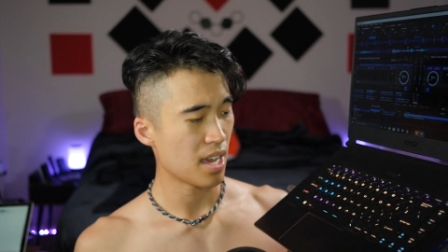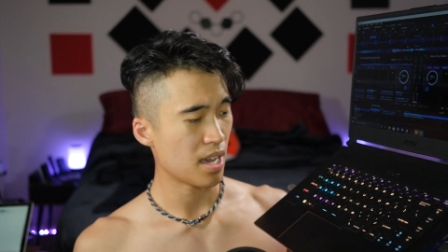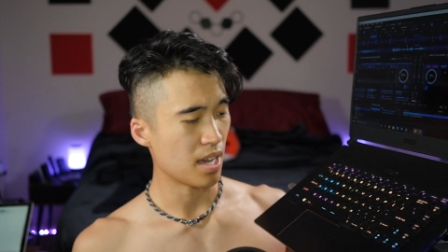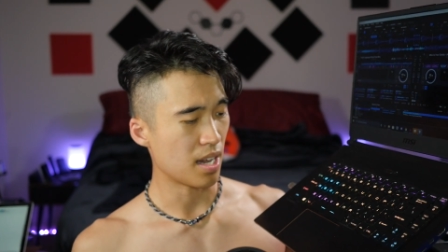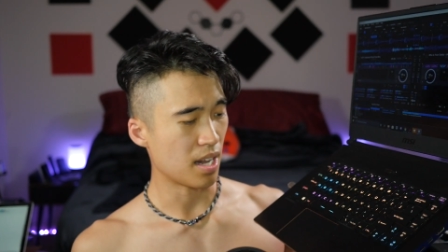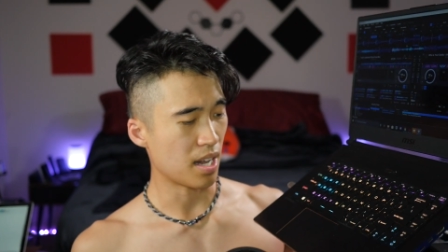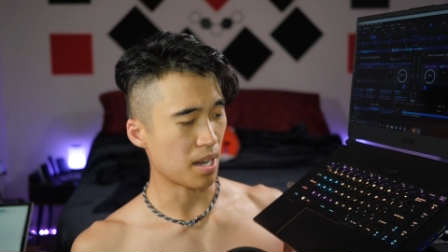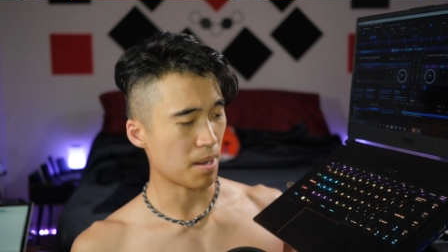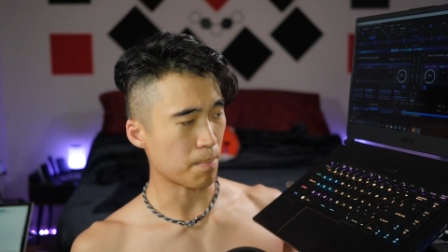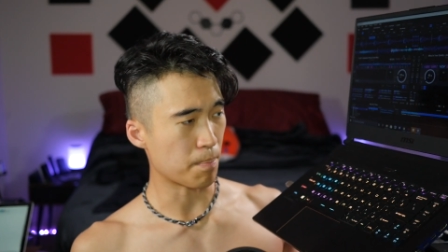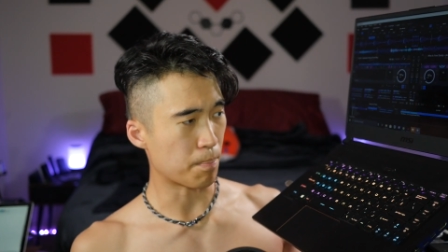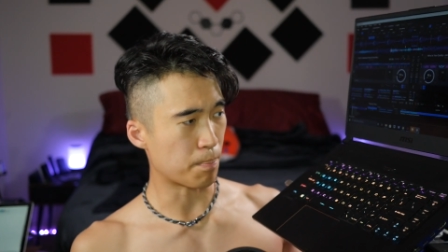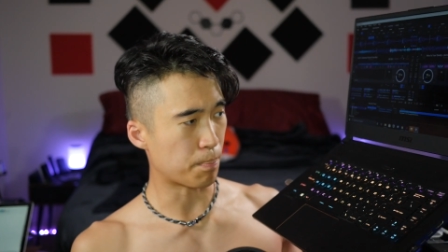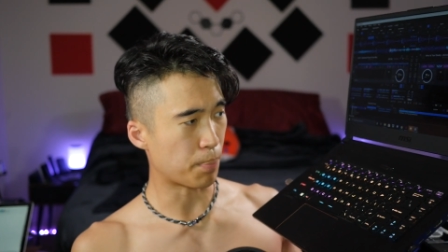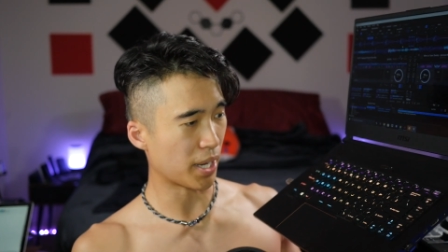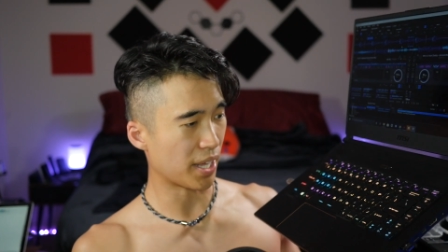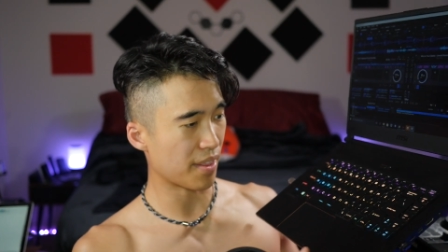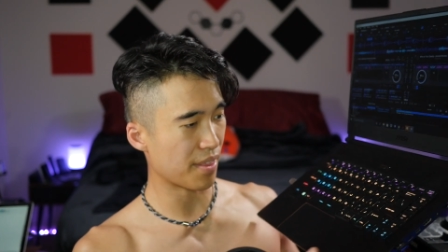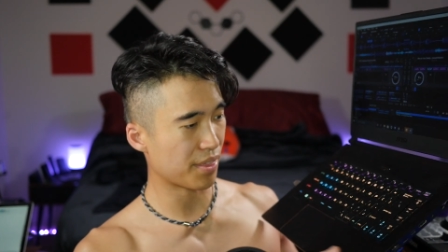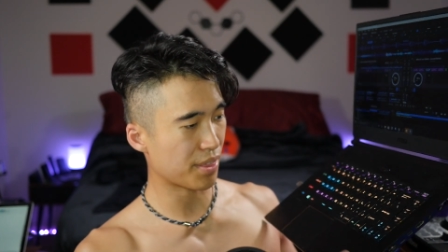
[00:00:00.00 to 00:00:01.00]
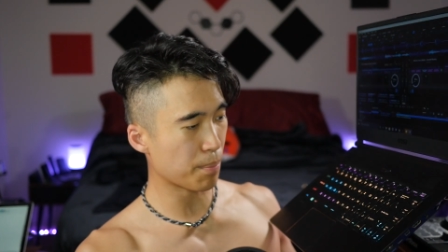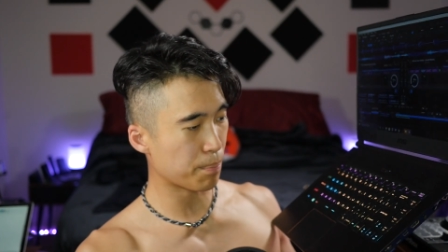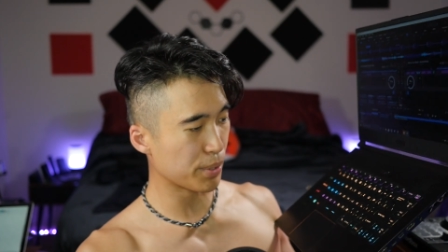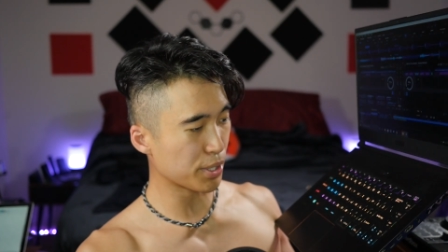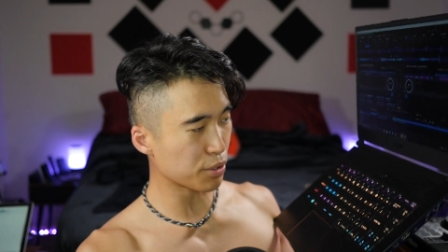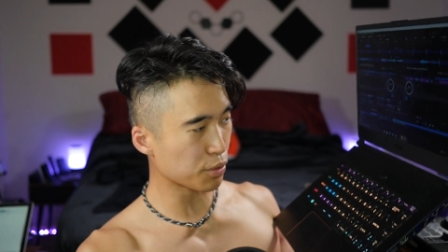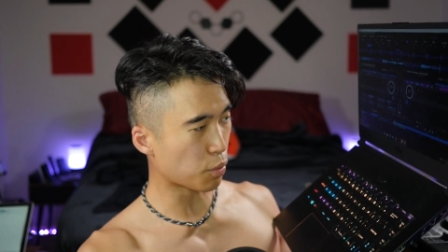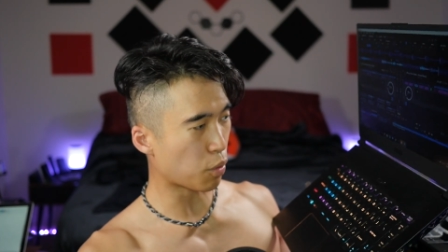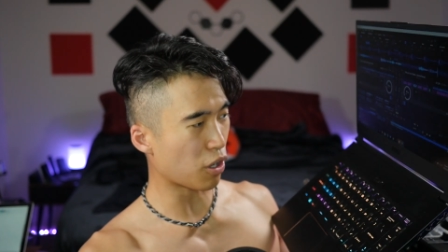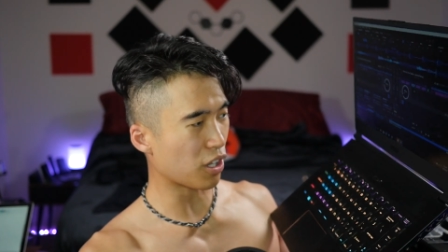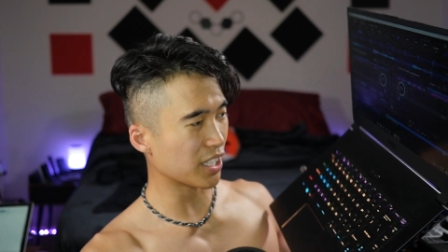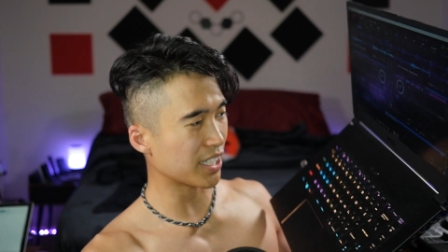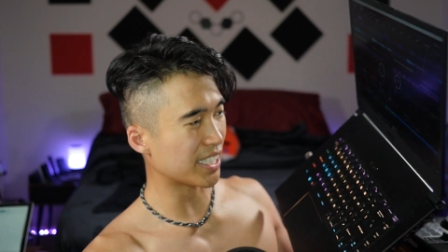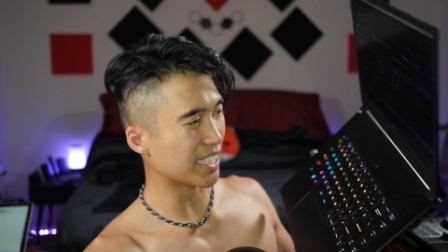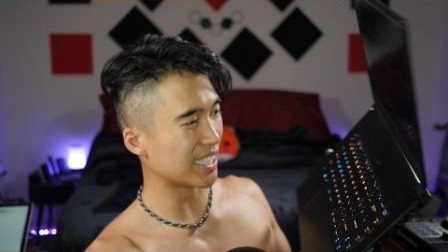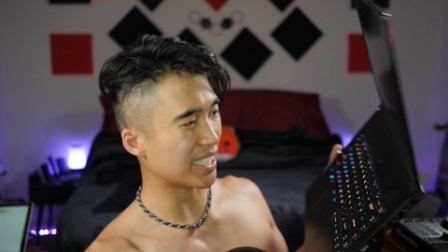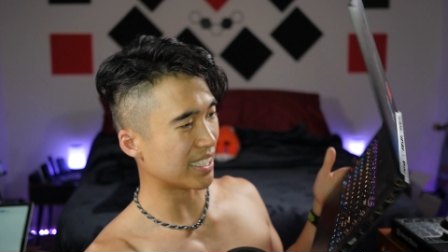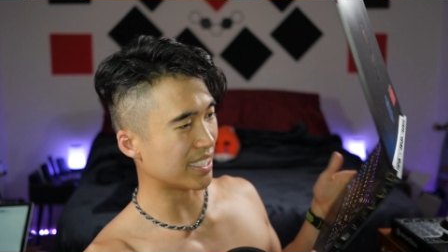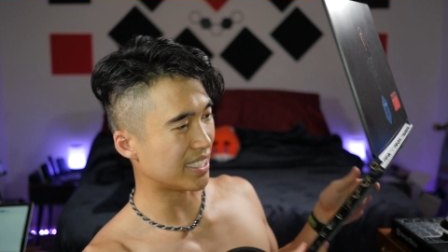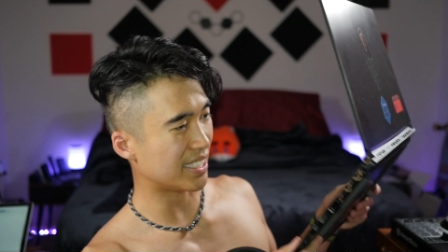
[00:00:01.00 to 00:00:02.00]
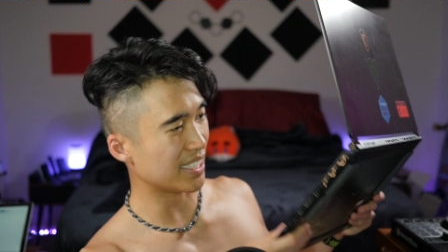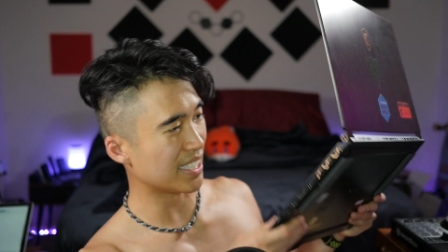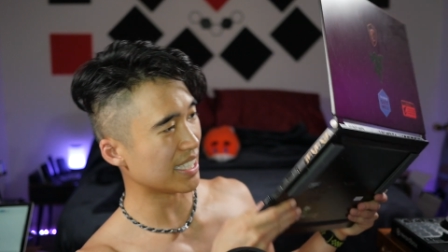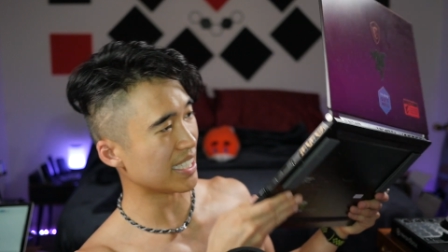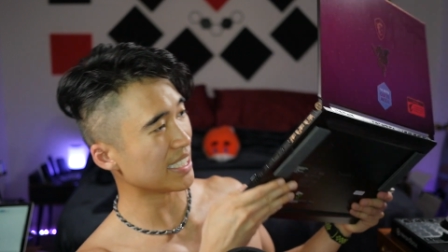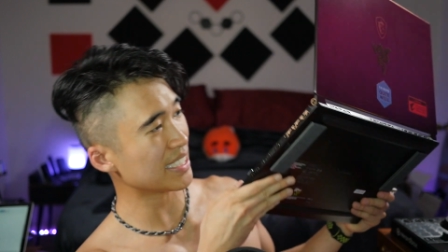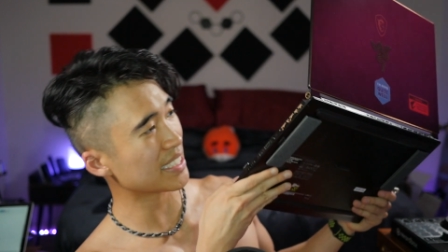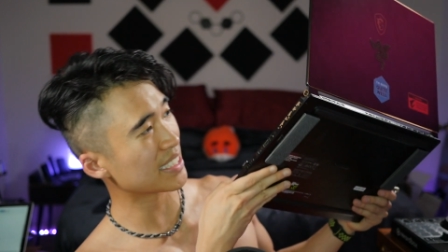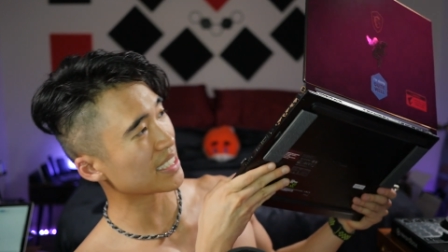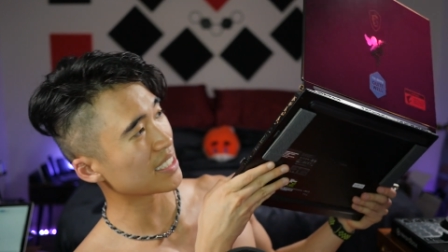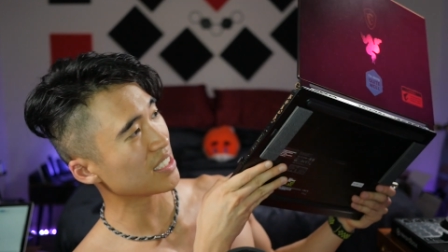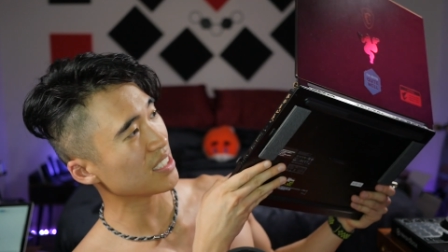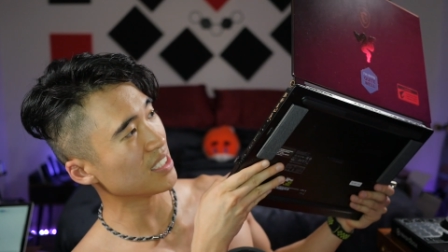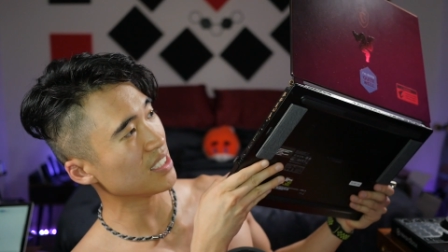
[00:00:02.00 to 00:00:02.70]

but the build quality is